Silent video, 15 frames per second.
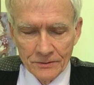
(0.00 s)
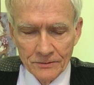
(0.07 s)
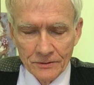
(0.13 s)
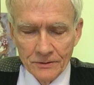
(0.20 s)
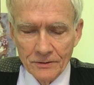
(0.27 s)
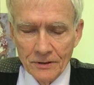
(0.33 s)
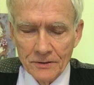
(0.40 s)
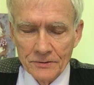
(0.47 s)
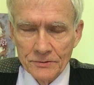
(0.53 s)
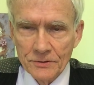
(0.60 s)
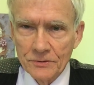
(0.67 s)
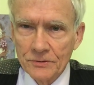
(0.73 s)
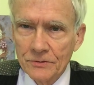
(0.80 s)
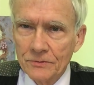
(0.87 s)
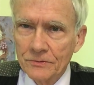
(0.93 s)
to
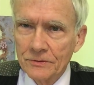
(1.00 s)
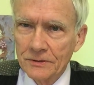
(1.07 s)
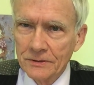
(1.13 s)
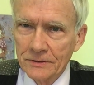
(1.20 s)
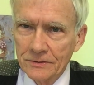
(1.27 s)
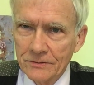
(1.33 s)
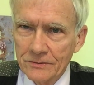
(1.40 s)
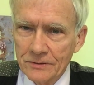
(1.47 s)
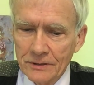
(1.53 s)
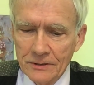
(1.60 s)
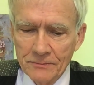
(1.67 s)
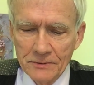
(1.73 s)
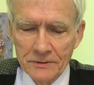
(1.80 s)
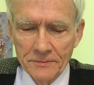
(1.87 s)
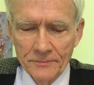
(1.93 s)
constitute
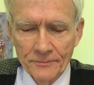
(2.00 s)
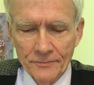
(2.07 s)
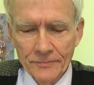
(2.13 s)
entertainment,